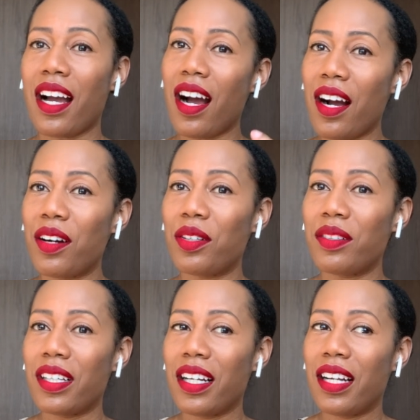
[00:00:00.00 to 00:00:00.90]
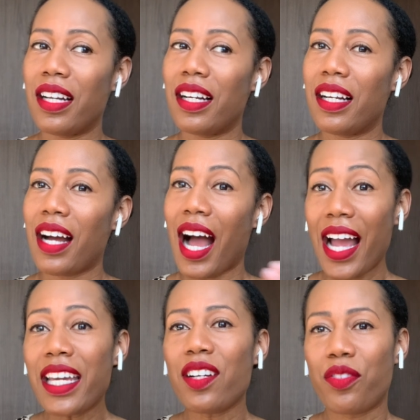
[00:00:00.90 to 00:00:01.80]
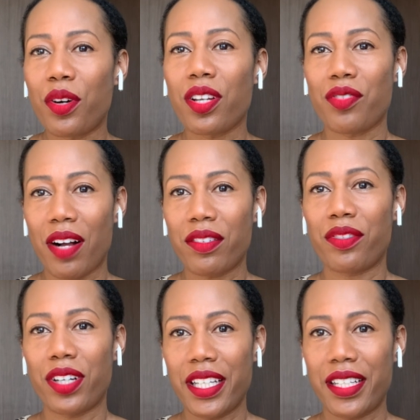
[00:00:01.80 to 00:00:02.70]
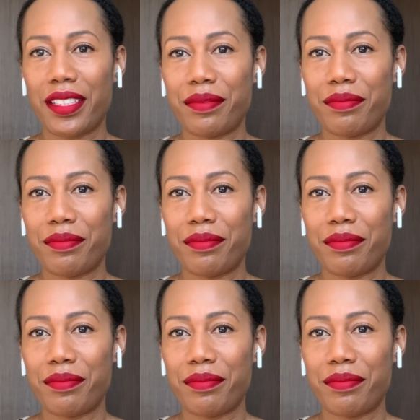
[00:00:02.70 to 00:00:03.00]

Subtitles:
oh, I can afford to travel for a year.